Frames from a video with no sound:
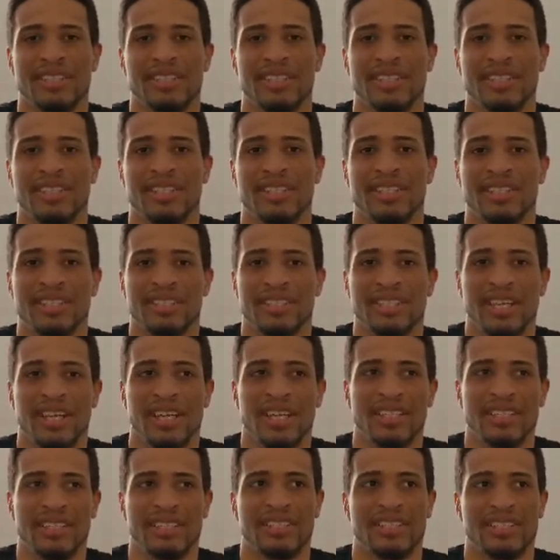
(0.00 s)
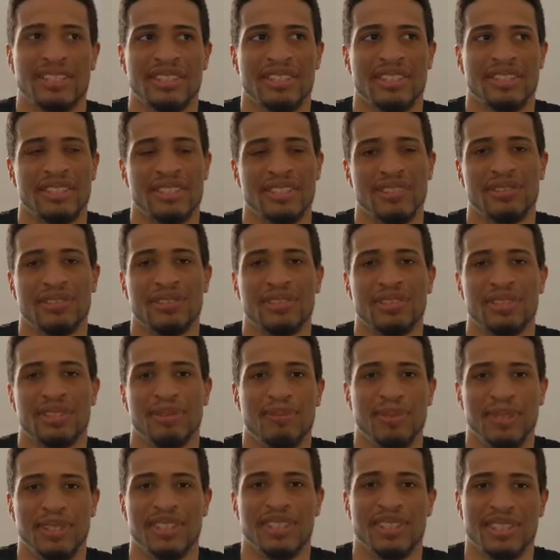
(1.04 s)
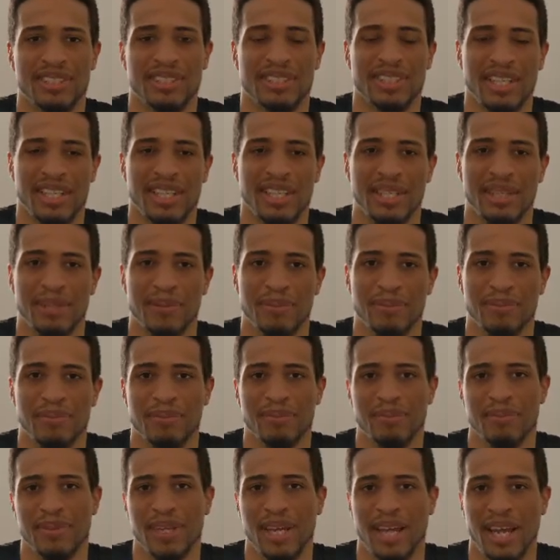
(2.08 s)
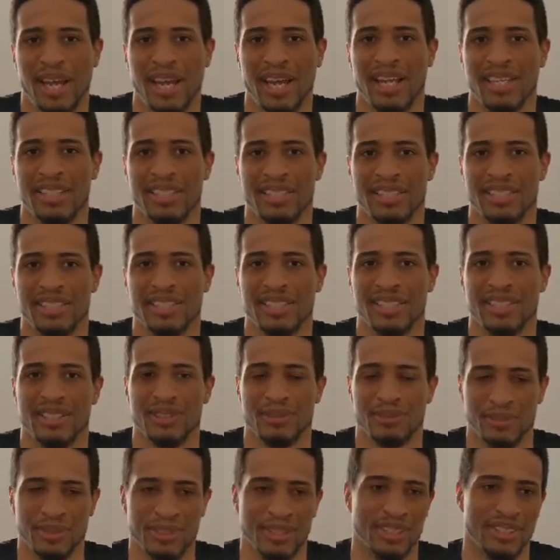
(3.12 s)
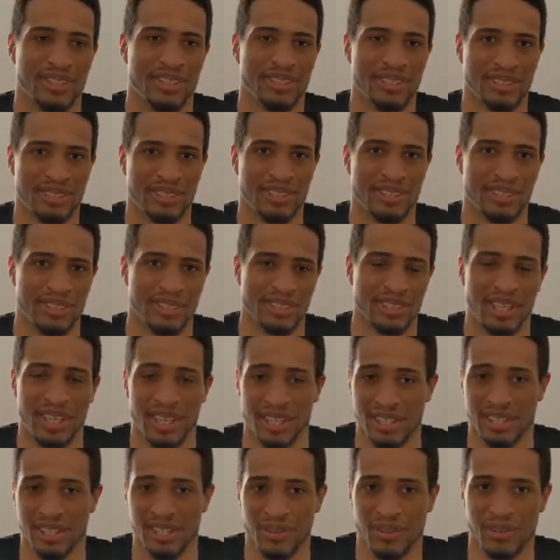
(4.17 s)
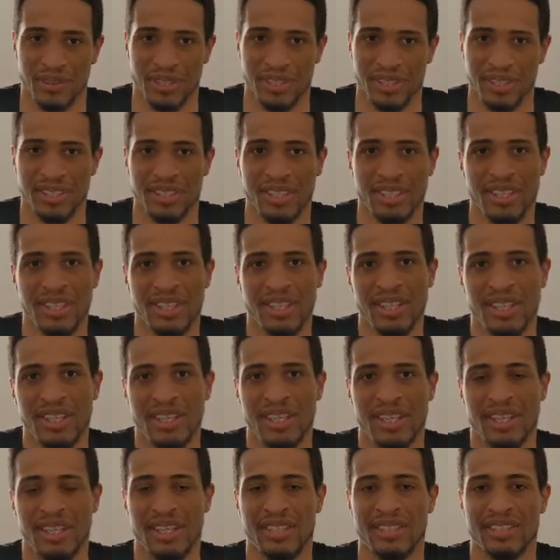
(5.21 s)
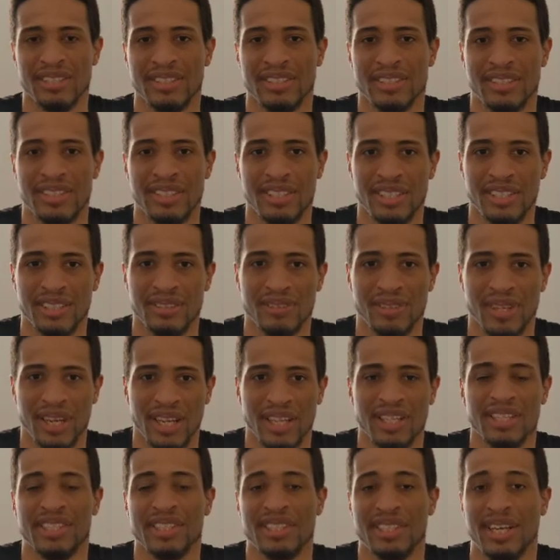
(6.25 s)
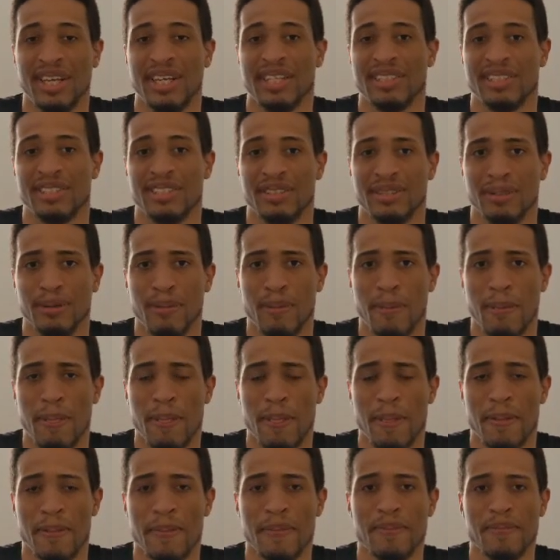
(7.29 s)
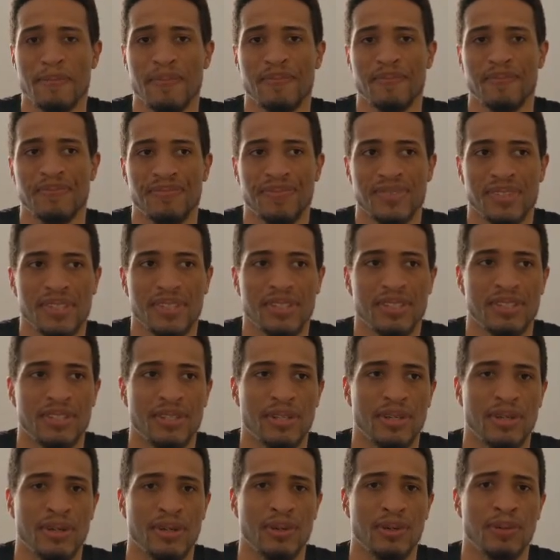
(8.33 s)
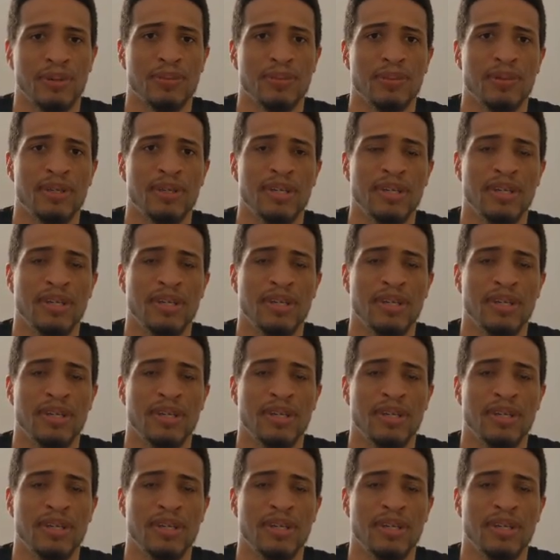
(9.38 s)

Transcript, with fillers: it is not going to be the same as it is when it's just unloaded and sitting at a standstill. So